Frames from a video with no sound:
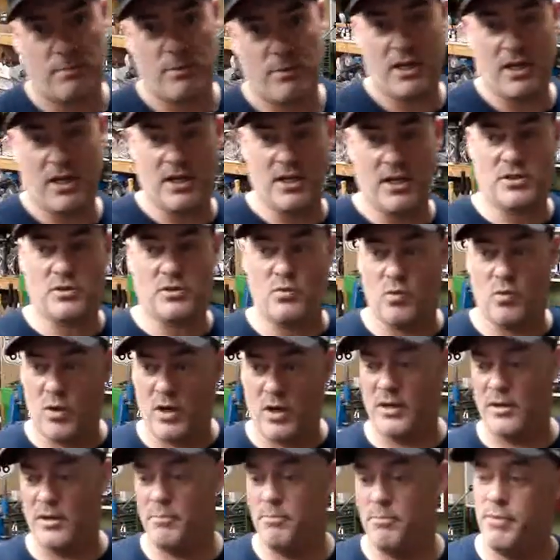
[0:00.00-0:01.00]
Because
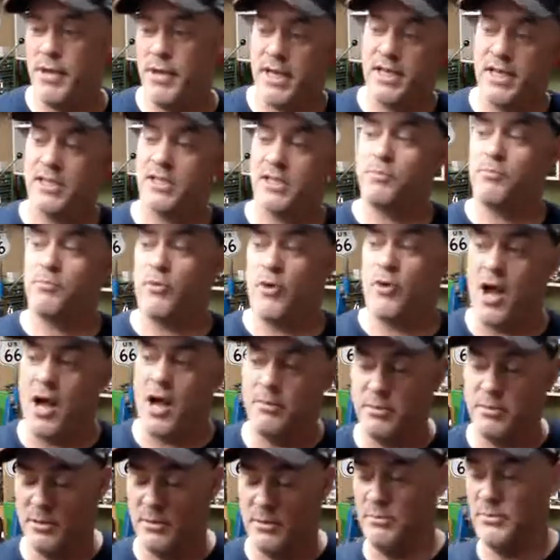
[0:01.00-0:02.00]
one of the biggest
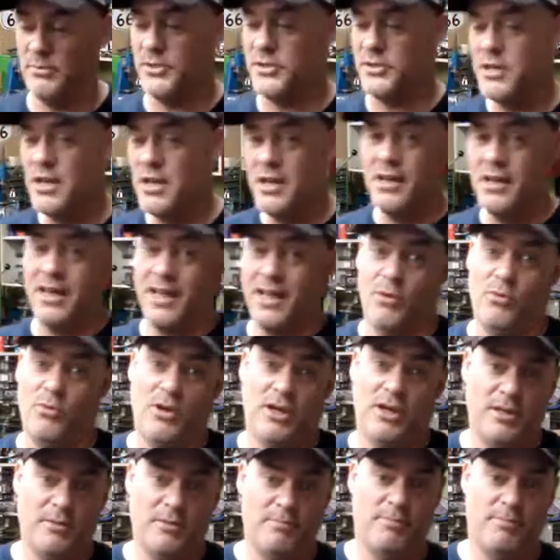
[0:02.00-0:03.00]
problems and
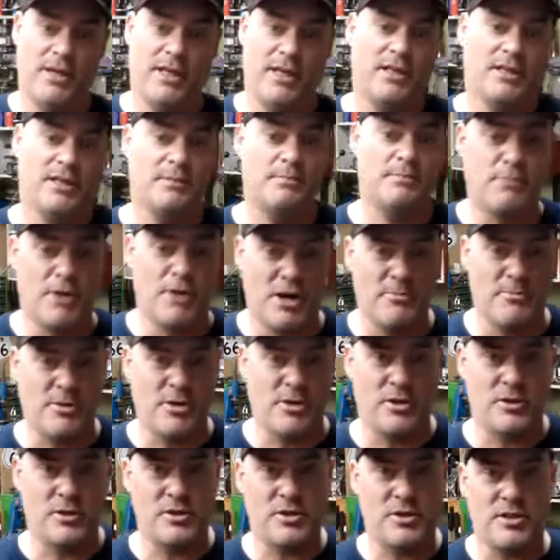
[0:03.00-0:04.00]
one of the biggest
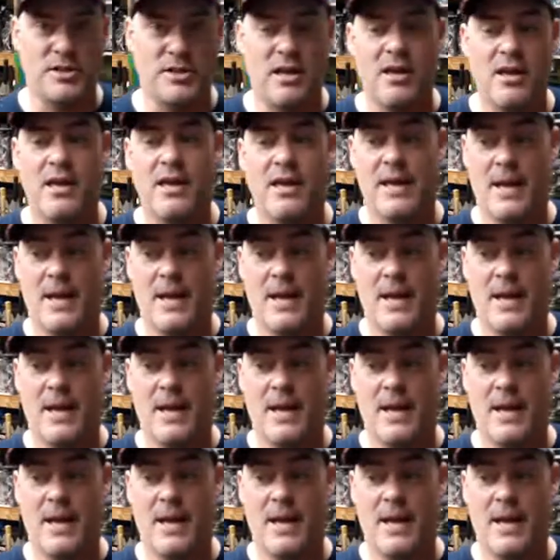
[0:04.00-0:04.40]
bummers